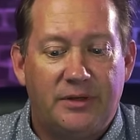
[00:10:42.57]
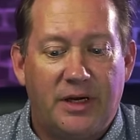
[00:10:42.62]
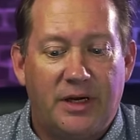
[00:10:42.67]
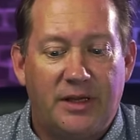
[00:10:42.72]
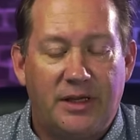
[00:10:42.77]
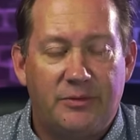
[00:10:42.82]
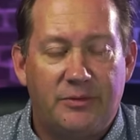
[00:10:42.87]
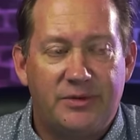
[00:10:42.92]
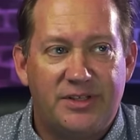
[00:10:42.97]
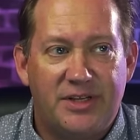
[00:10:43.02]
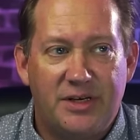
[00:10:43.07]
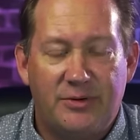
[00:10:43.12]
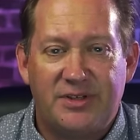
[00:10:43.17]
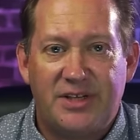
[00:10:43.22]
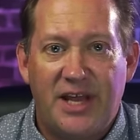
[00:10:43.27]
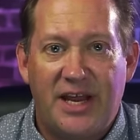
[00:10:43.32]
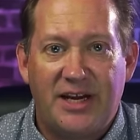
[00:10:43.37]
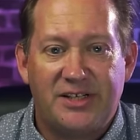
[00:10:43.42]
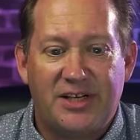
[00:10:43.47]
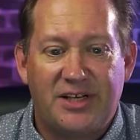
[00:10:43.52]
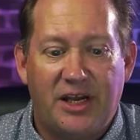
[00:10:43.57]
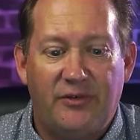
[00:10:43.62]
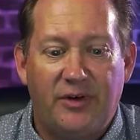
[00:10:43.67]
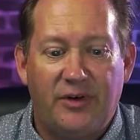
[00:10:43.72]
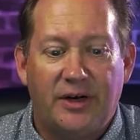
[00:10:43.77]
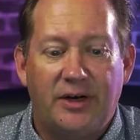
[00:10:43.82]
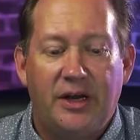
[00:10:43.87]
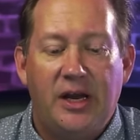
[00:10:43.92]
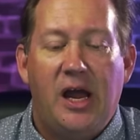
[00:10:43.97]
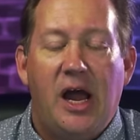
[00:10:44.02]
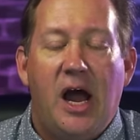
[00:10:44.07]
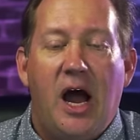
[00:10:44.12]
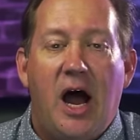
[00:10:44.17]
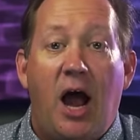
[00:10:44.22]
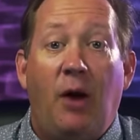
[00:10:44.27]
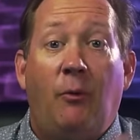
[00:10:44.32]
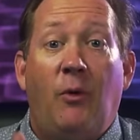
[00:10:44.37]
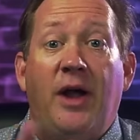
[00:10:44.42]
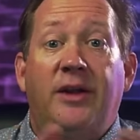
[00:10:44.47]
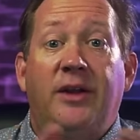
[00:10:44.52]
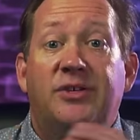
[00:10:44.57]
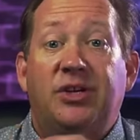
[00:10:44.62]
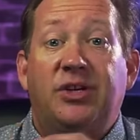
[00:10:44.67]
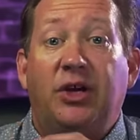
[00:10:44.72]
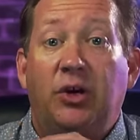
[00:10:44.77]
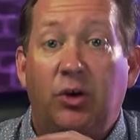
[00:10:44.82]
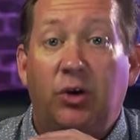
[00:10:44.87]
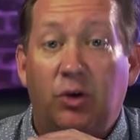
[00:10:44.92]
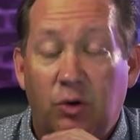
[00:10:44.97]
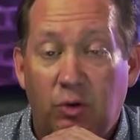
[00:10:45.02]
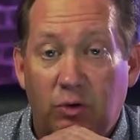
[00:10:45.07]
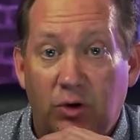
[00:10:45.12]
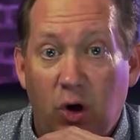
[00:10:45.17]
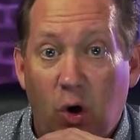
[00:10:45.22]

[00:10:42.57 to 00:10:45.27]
I think it was Thanksgiving. I went to